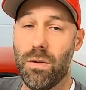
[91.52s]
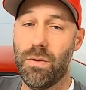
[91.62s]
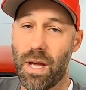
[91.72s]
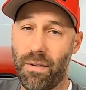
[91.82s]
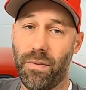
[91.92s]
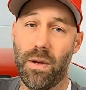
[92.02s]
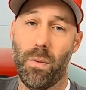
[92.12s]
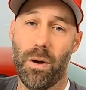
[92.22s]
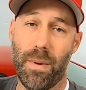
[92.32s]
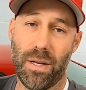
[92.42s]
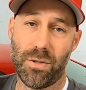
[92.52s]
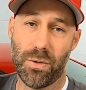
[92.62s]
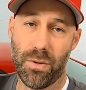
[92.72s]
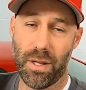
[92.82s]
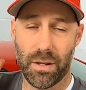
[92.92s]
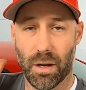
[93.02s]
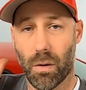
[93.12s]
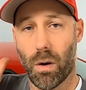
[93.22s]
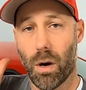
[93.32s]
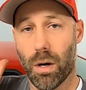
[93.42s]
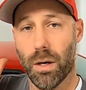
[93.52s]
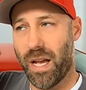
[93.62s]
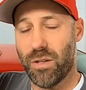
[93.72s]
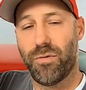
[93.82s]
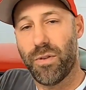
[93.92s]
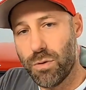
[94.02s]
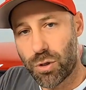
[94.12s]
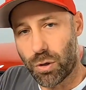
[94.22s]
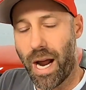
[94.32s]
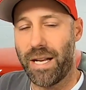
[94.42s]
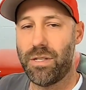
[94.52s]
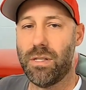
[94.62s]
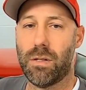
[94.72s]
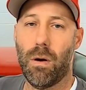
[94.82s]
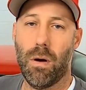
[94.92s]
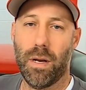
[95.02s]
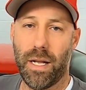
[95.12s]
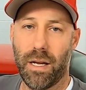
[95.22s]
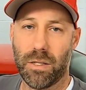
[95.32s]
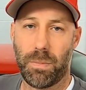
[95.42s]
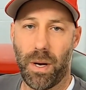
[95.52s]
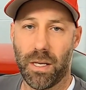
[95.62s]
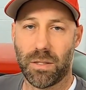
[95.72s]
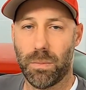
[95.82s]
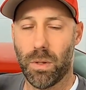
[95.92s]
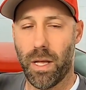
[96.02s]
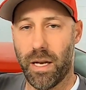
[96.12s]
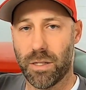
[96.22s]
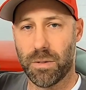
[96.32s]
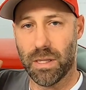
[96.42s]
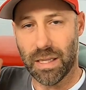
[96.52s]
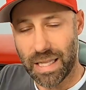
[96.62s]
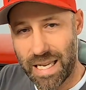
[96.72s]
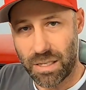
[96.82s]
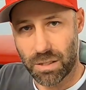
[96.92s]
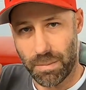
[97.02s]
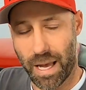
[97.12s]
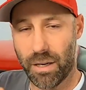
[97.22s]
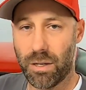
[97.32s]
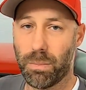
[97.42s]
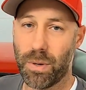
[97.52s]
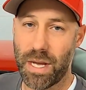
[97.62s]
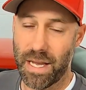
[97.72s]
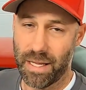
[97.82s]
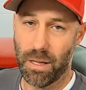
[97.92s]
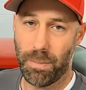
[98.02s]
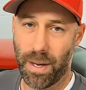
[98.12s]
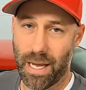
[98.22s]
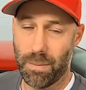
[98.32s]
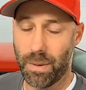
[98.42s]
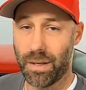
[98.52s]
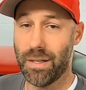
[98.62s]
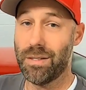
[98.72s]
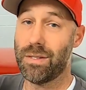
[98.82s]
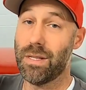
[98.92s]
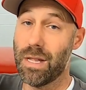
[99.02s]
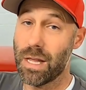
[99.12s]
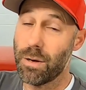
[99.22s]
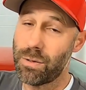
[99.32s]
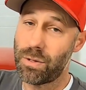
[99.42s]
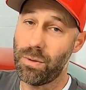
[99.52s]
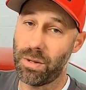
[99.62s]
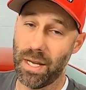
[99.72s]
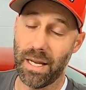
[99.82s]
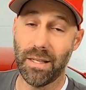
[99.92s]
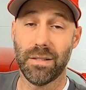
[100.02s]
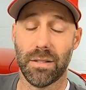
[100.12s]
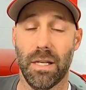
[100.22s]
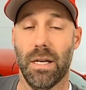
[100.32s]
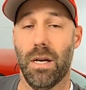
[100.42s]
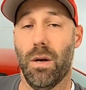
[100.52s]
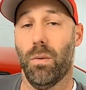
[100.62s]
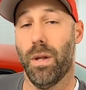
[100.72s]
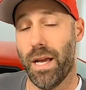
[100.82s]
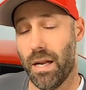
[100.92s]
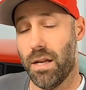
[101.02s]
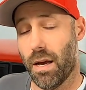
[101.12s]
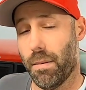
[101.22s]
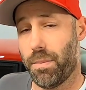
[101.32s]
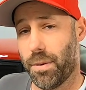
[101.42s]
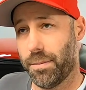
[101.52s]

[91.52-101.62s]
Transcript: definitely want to make sure that there are as few scratches on it as possible and as least amount of debris in the paint, because those two things will end up